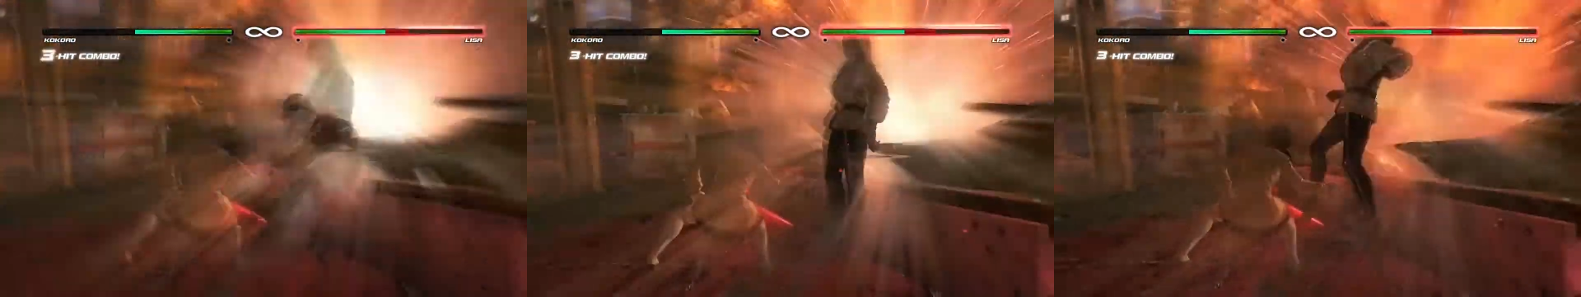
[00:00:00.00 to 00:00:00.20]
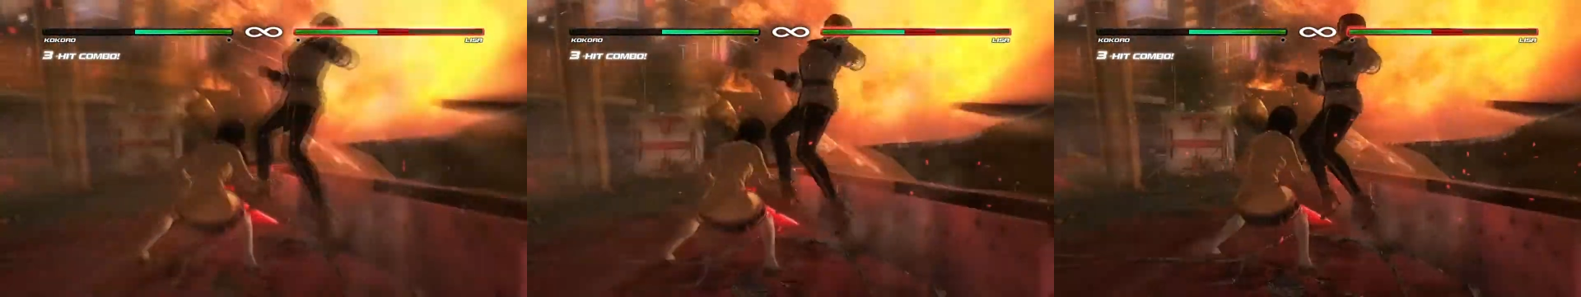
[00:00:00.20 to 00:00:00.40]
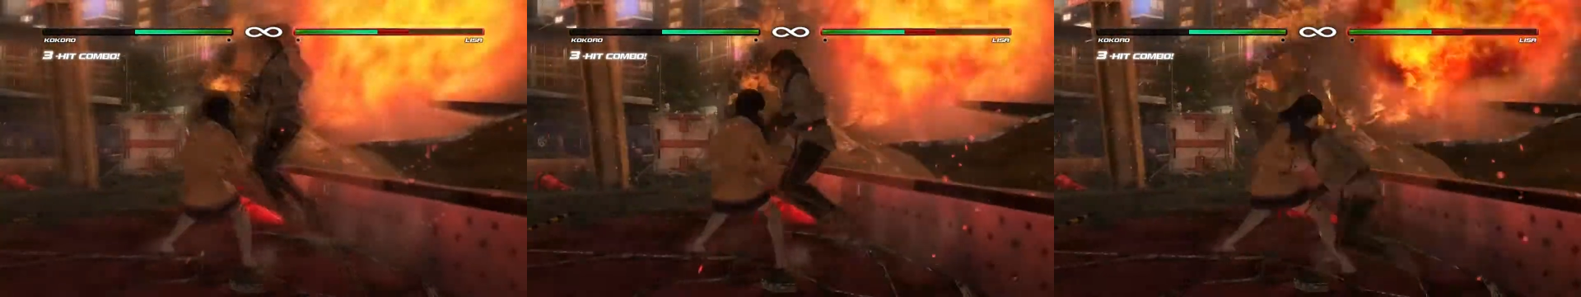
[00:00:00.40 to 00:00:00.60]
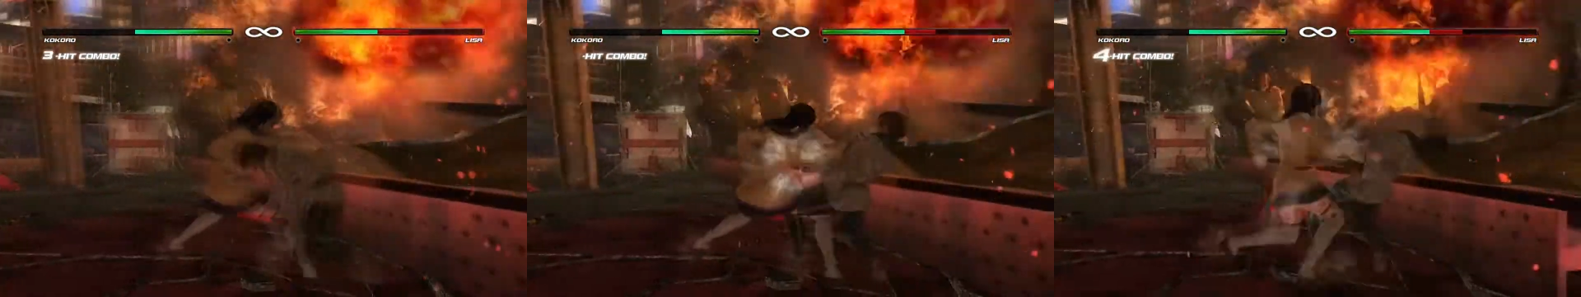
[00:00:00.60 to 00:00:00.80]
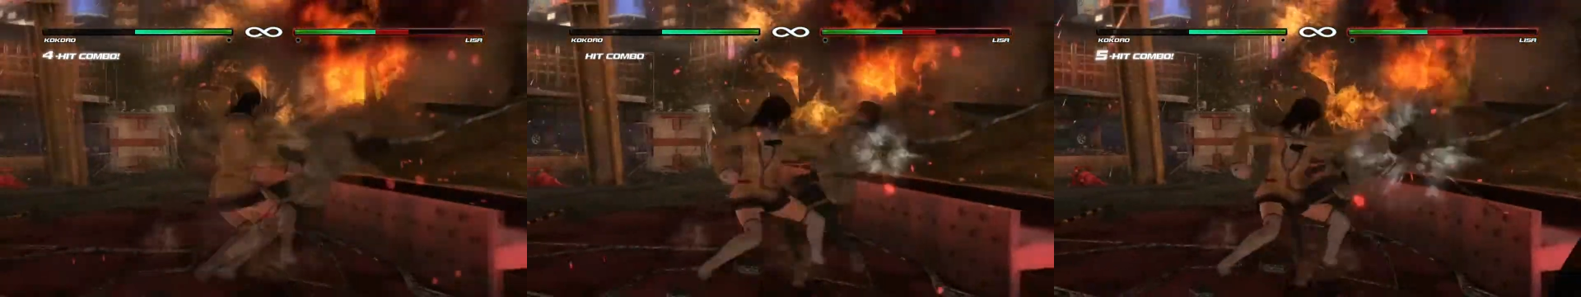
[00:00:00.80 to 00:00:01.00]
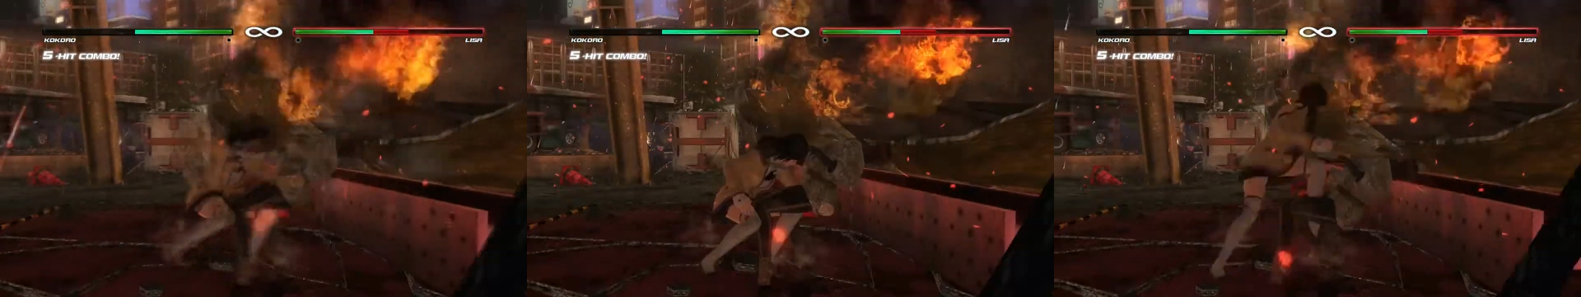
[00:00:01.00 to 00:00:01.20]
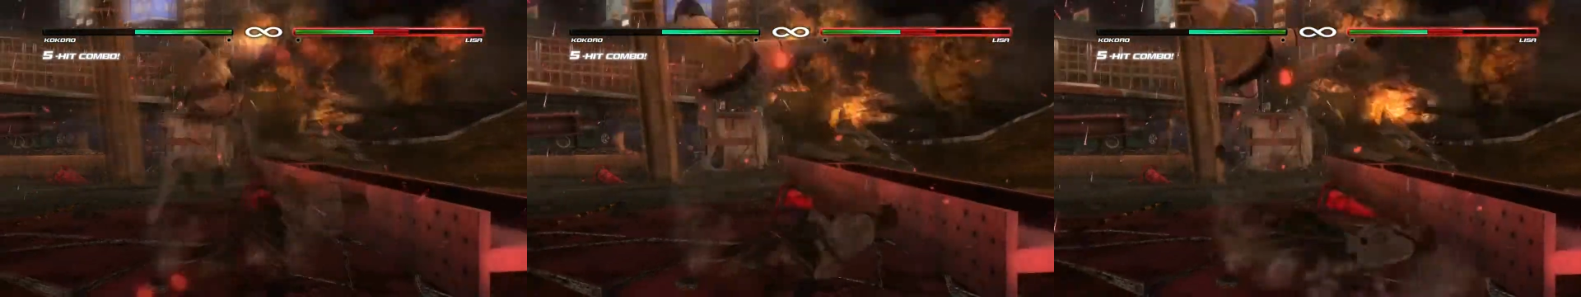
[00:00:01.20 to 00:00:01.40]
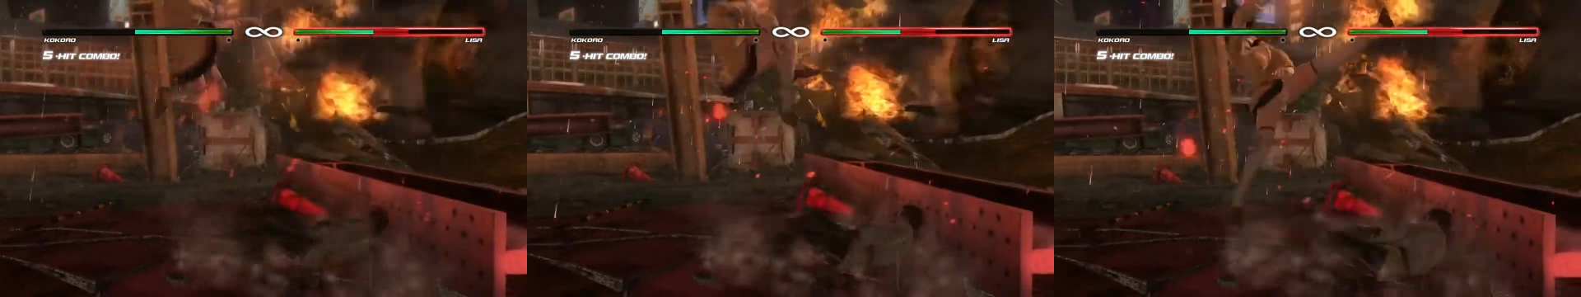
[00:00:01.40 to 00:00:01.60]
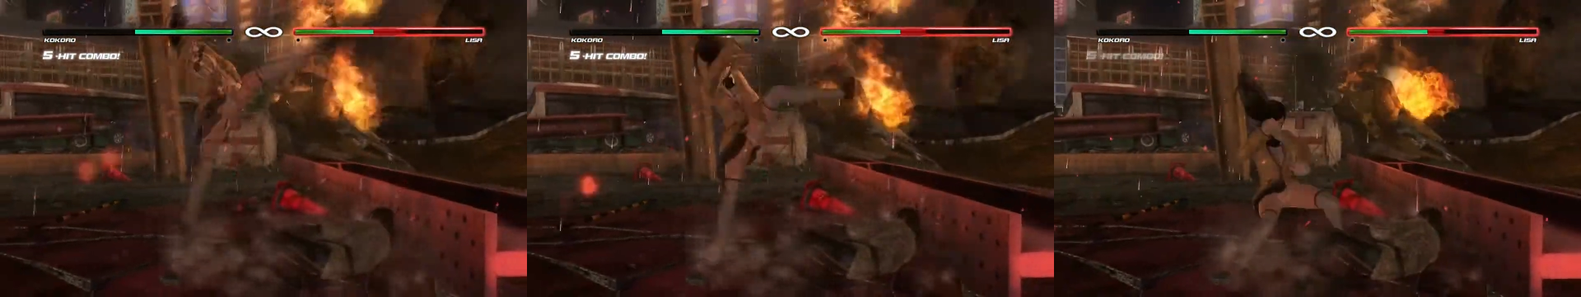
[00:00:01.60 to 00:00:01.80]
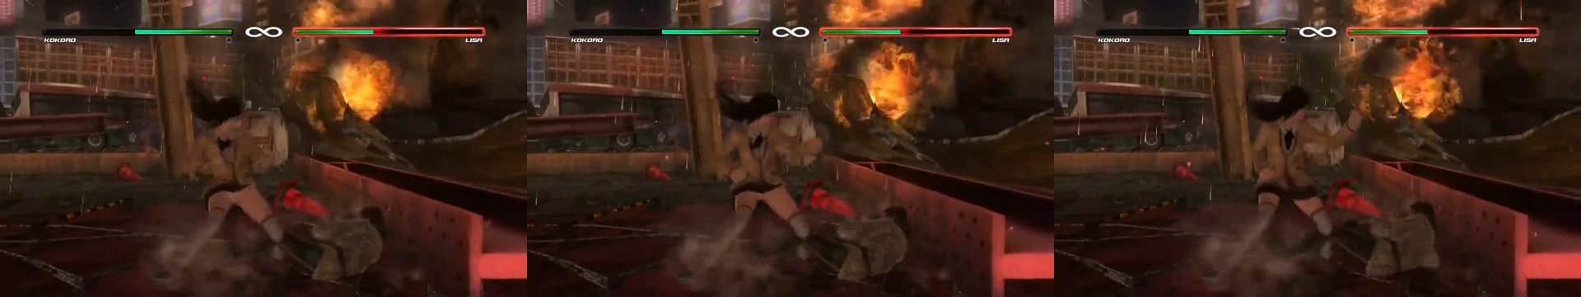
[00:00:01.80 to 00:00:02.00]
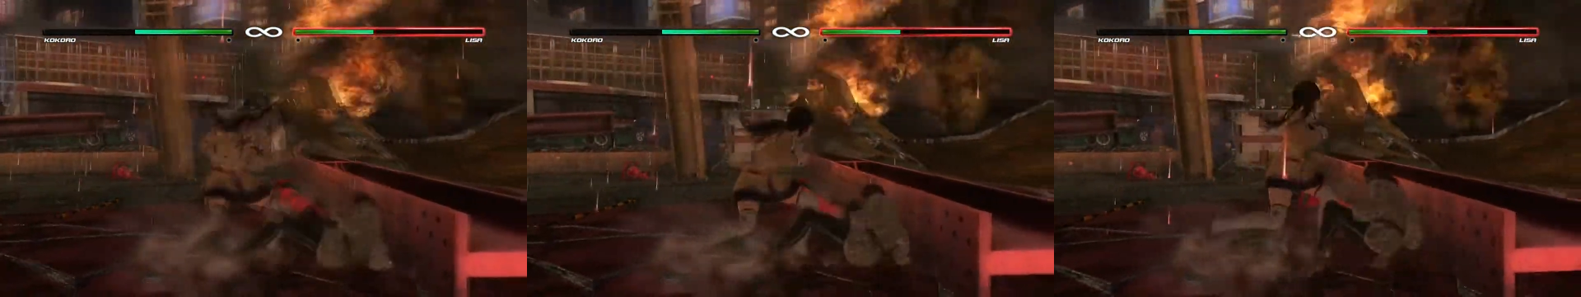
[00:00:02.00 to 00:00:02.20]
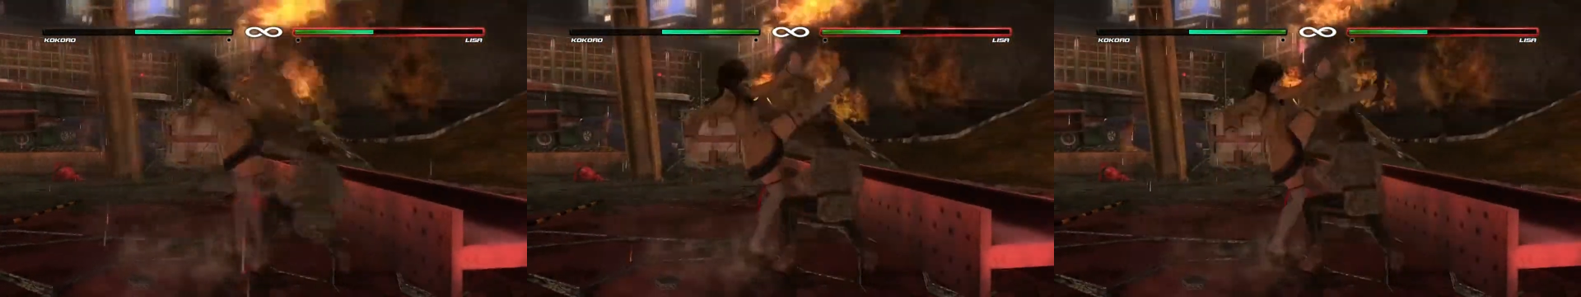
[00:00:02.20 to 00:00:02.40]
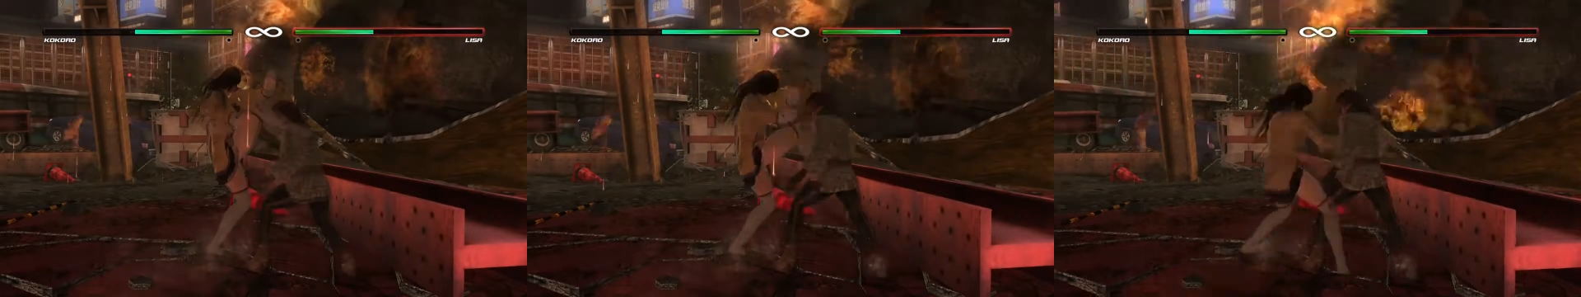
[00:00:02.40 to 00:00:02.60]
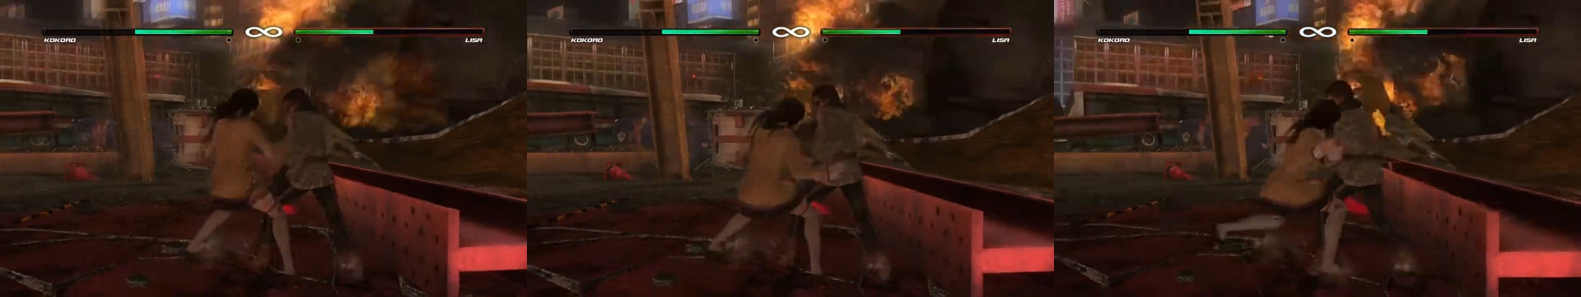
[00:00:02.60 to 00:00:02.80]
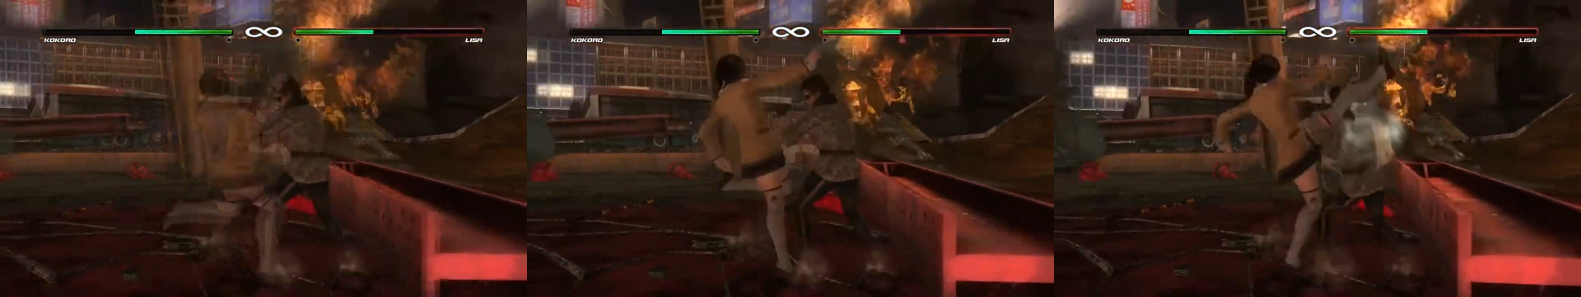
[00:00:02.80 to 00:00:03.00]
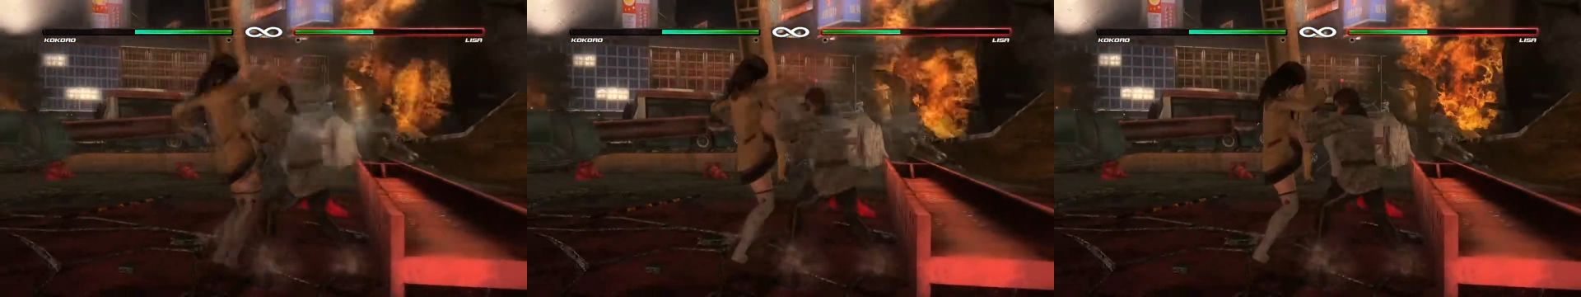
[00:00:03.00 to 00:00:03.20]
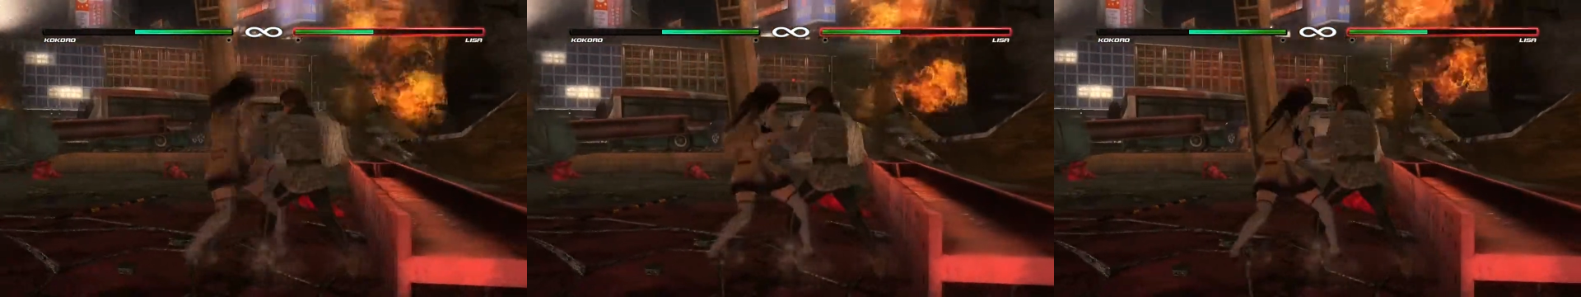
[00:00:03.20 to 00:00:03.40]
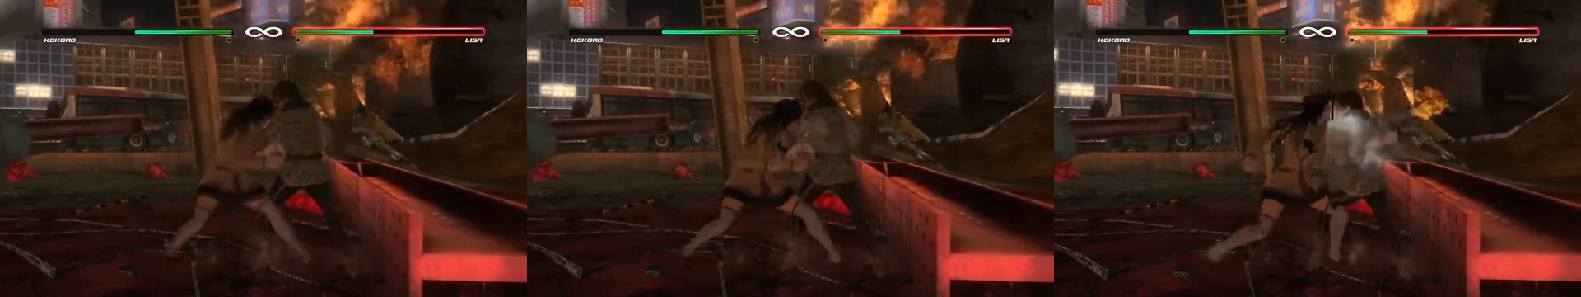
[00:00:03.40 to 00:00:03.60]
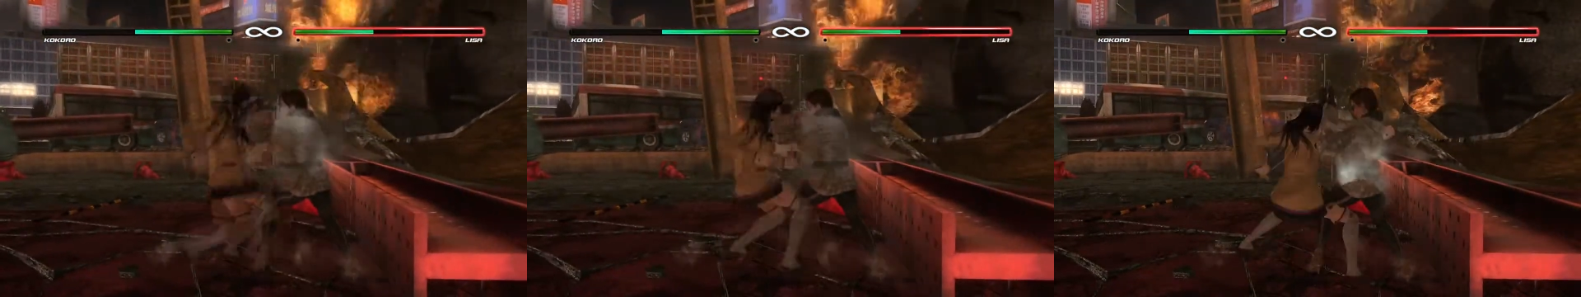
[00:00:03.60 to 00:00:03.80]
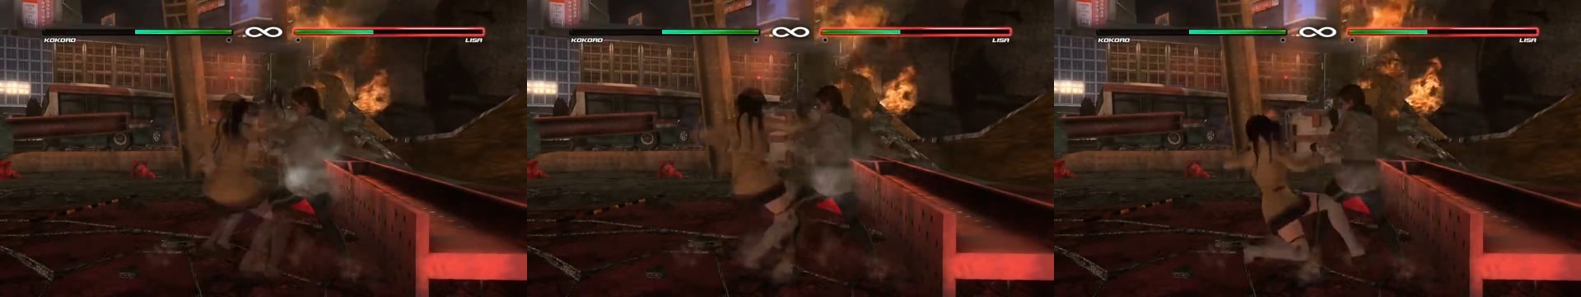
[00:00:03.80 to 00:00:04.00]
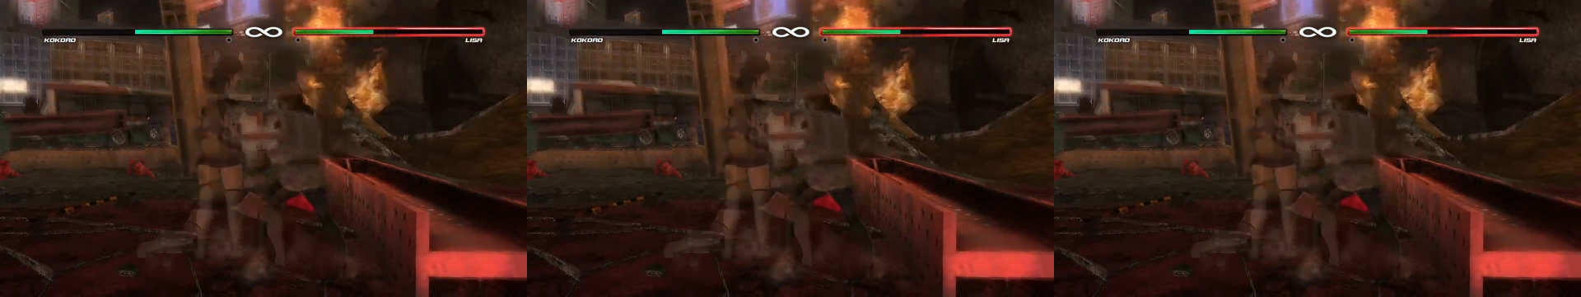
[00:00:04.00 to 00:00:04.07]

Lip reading: Nobody's mouth can be seen.